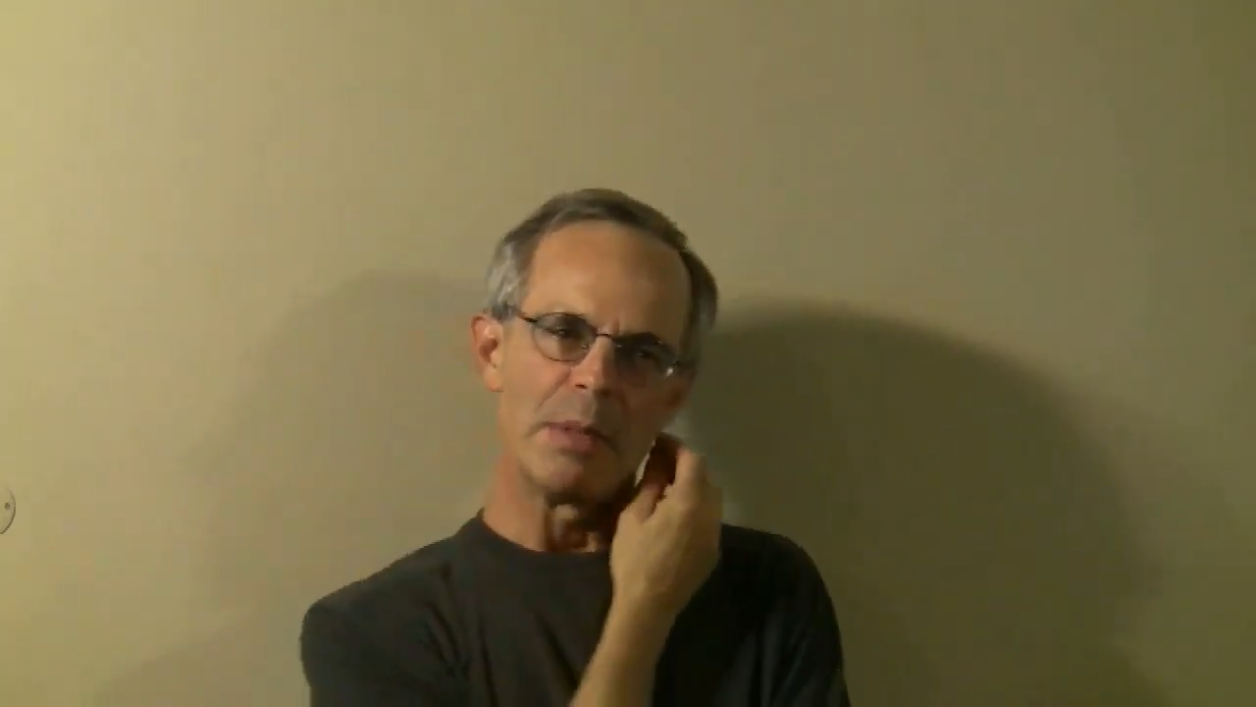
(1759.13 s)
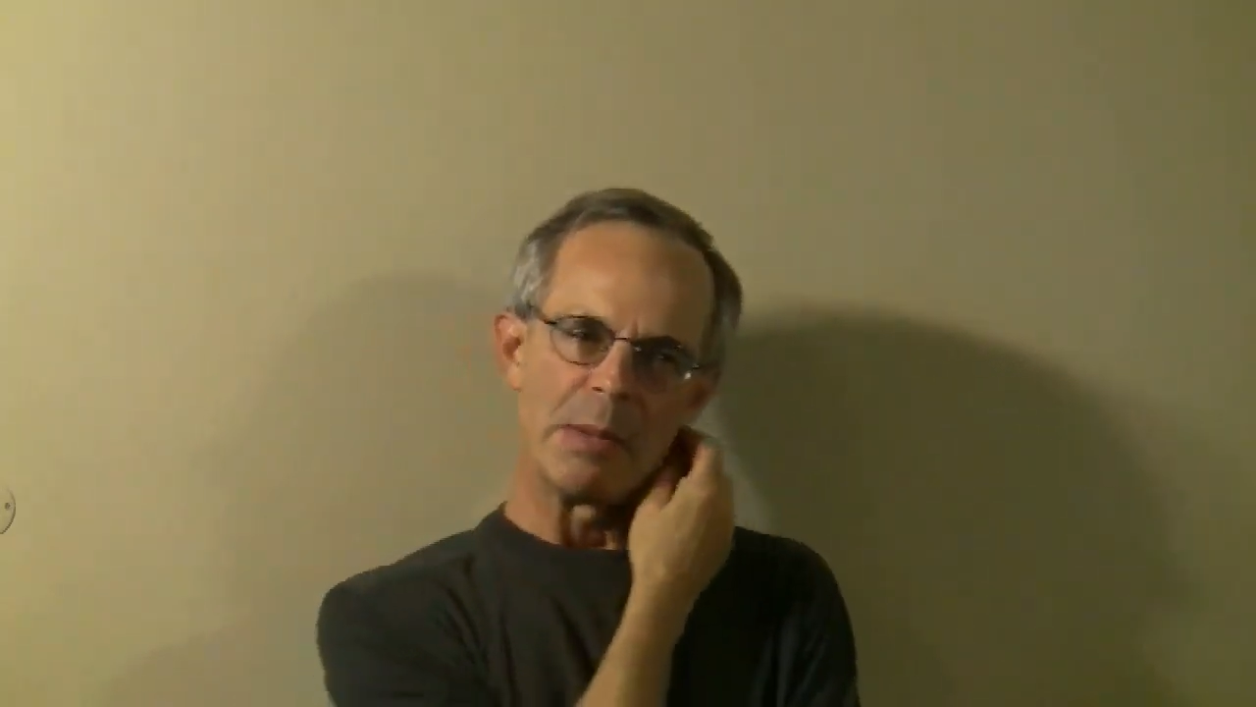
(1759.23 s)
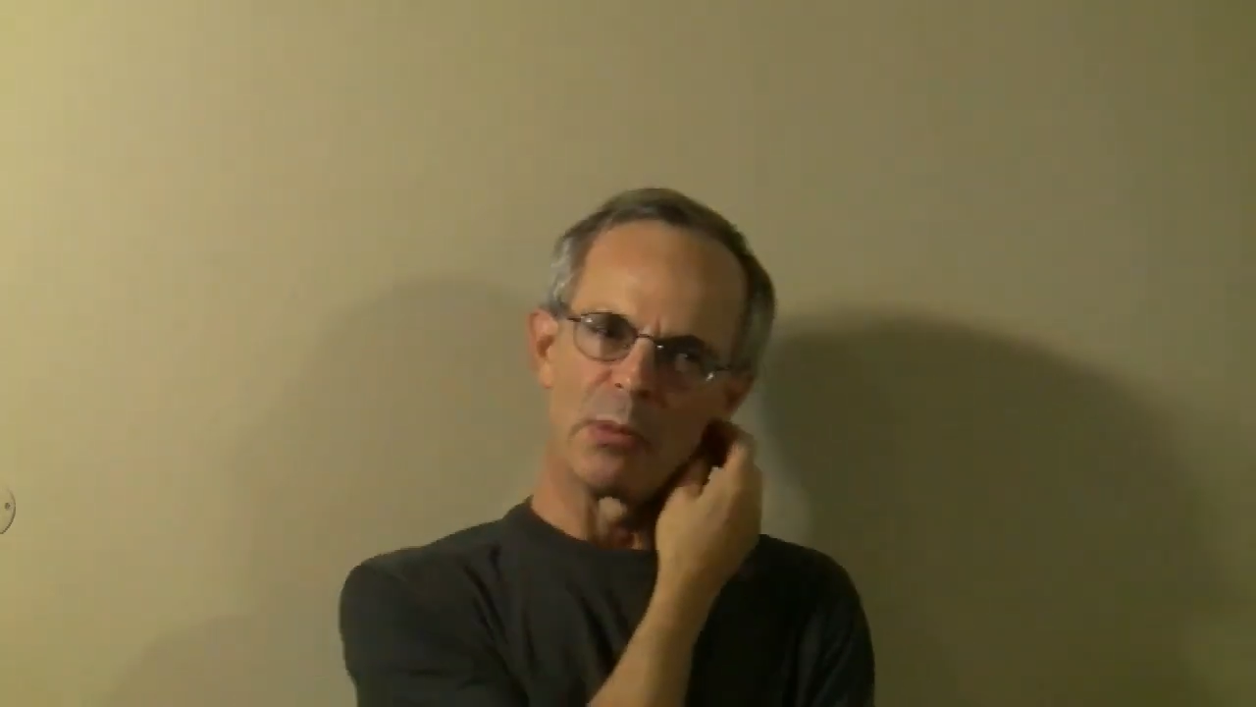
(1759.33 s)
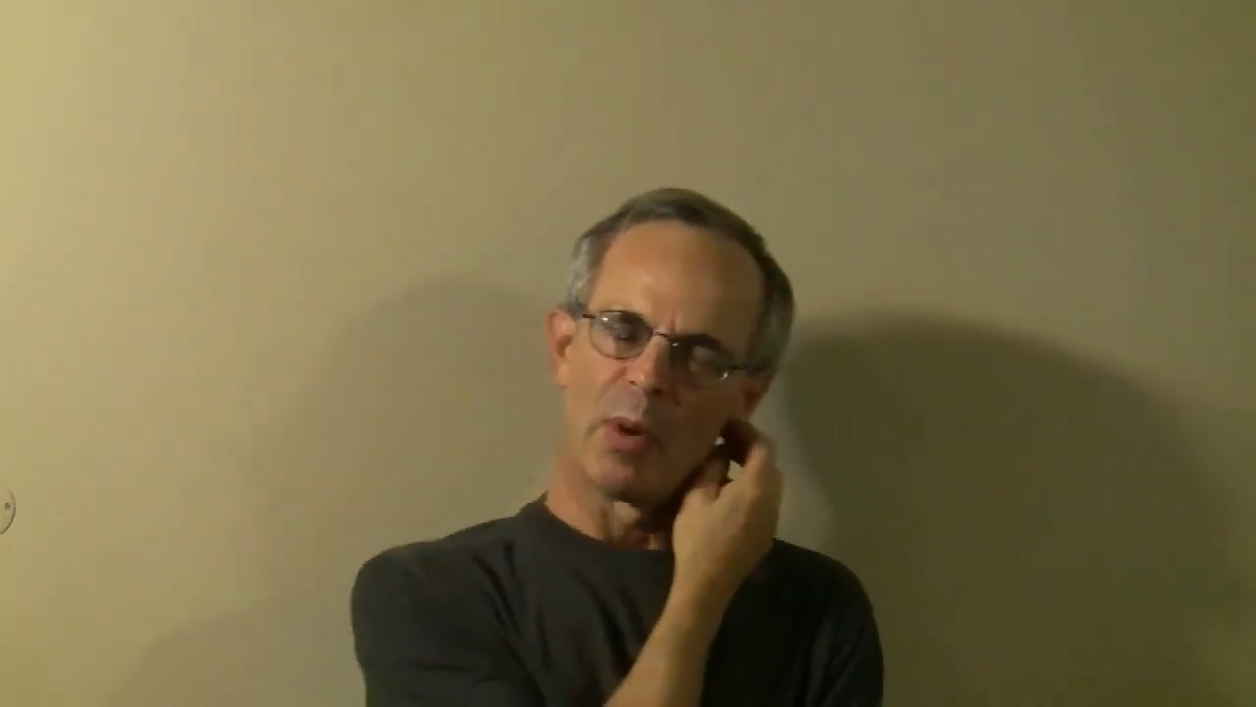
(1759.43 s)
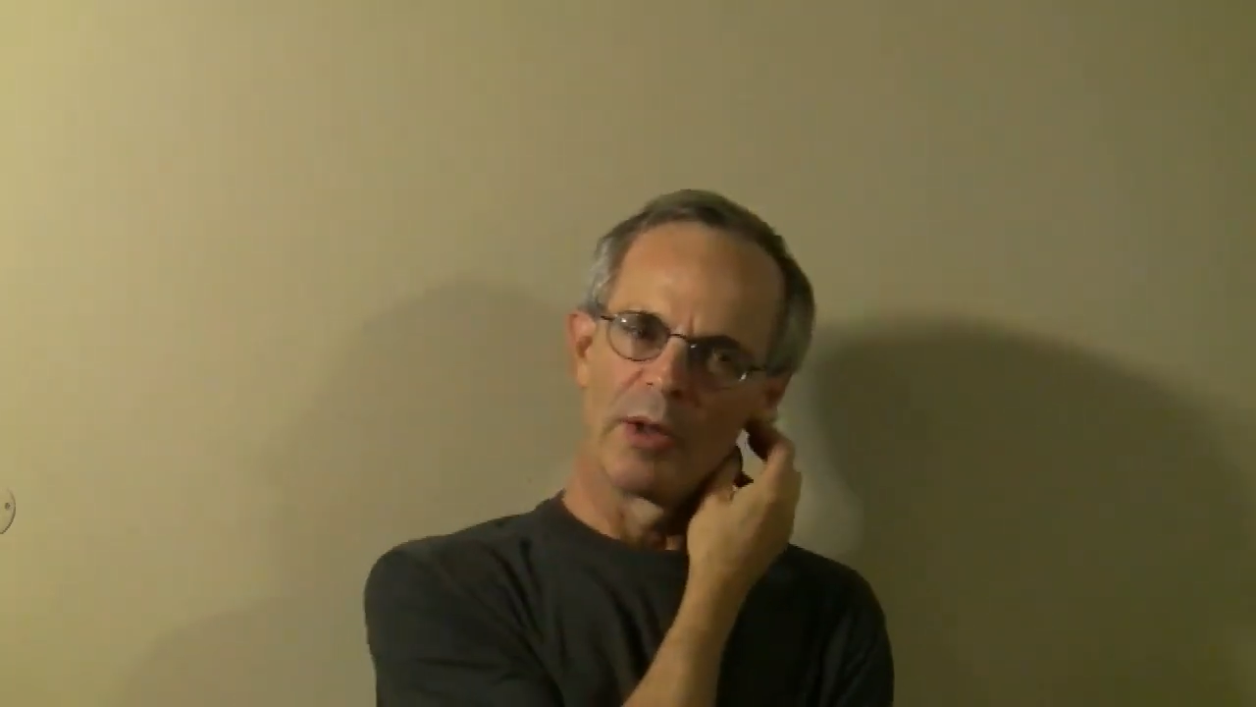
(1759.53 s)

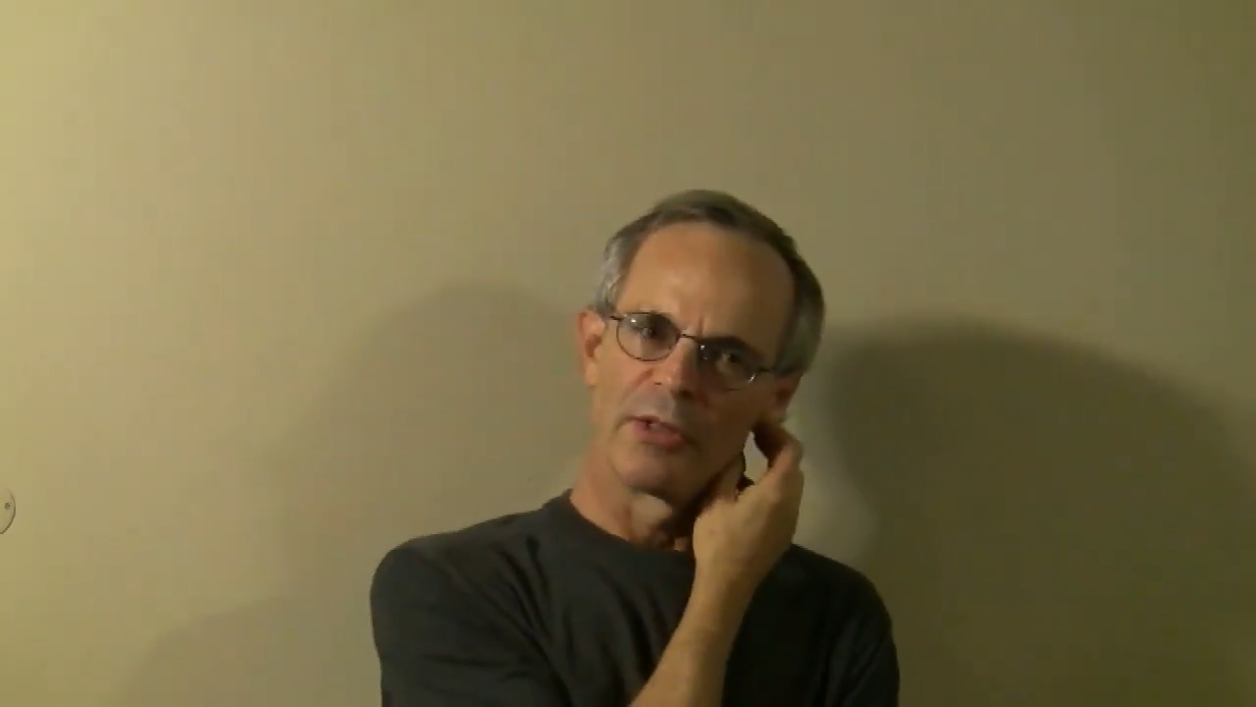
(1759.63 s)
people who I